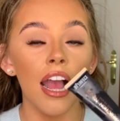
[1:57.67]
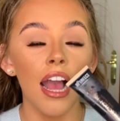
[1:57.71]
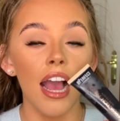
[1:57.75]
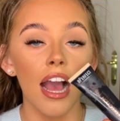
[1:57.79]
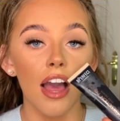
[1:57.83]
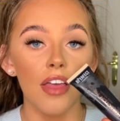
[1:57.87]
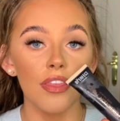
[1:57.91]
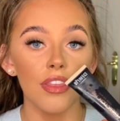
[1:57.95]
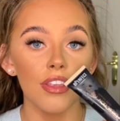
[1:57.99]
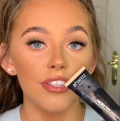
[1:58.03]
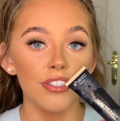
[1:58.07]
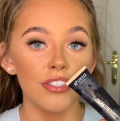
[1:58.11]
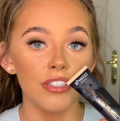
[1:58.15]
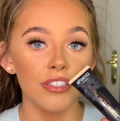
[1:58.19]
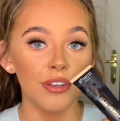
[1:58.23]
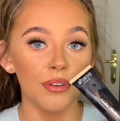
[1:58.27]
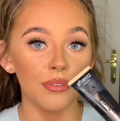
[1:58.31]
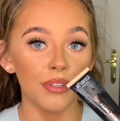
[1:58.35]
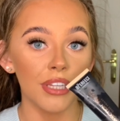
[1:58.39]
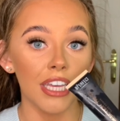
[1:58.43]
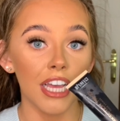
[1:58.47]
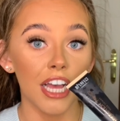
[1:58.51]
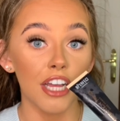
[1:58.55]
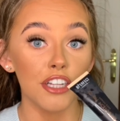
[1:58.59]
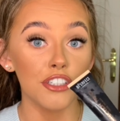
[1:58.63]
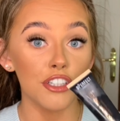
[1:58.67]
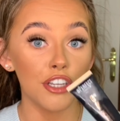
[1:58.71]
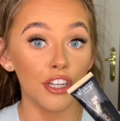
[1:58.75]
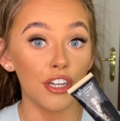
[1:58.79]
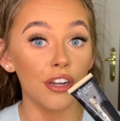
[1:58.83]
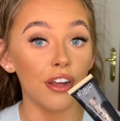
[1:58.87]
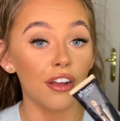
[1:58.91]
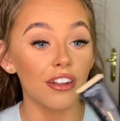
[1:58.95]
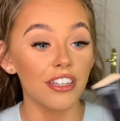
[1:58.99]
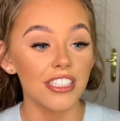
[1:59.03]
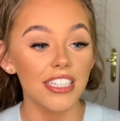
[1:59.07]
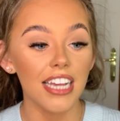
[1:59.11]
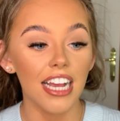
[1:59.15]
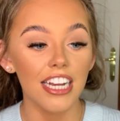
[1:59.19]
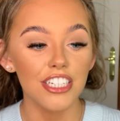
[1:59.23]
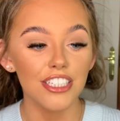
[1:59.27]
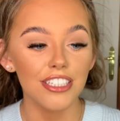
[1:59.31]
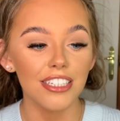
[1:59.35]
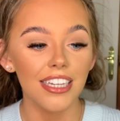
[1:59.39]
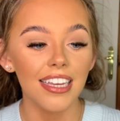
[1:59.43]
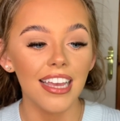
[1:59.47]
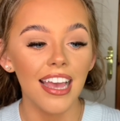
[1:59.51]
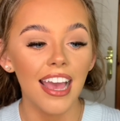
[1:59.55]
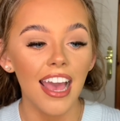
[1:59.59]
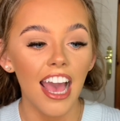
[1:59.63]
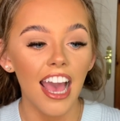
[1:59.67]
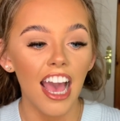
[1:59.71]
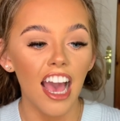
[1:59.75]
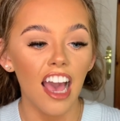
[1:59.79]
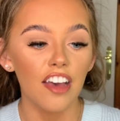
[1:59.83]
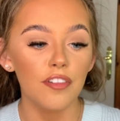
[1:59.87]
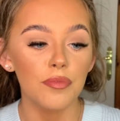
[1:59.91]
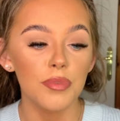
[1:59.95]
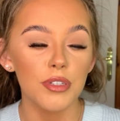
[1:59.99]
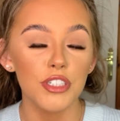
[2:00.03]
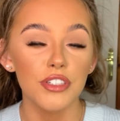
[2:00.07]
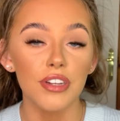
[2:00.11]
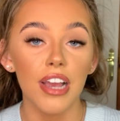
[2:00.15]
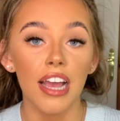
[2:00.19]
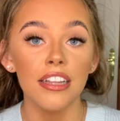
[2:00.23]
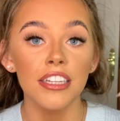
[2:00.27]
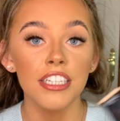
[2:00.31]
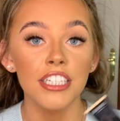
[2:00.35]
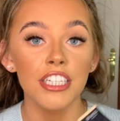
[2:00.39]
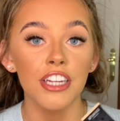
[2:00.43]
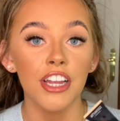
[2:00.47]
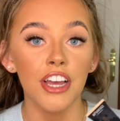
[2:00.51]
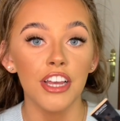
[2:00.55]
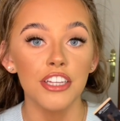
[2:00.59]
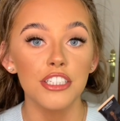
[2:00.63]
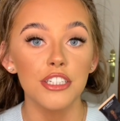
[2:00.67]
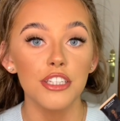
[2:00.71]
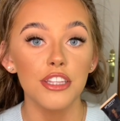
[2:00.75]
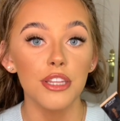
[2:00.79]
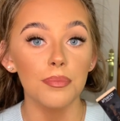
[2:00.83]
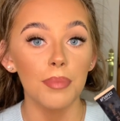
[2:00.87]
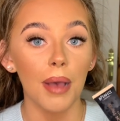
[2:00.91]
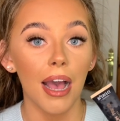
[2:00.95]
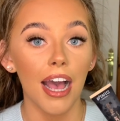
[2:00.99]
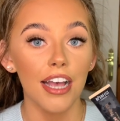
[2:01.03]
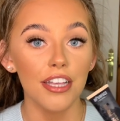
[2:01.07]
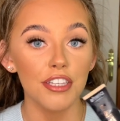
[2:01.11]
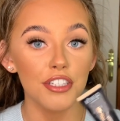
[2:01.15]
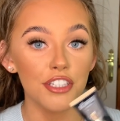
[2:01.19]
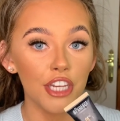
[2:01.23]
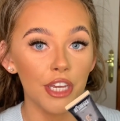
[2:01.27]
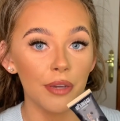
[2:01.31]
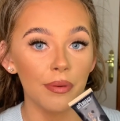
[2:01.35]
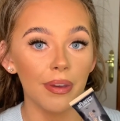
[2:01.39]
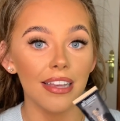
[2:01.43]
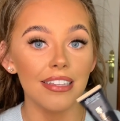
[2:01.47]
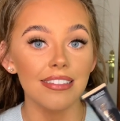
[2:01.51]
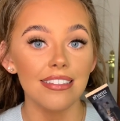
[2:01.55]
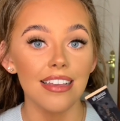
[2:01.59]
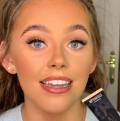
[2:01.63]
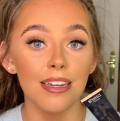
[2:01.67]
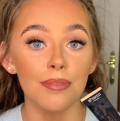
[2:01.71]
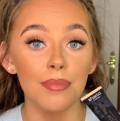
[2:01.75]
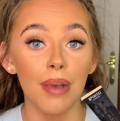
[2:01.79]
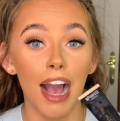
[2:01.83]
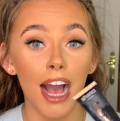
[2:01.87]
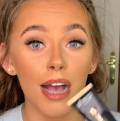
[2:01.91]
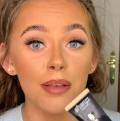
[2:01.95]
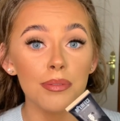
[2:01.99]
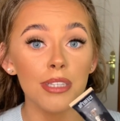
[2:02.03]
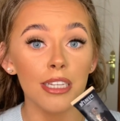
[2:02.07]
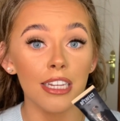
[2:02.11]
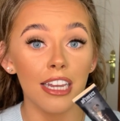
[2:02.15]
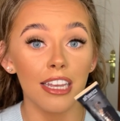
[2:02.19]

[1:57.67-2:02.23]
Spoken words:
and this is only a new launch actually. I've been trialing it out the past 2 weeks and I'm absolutely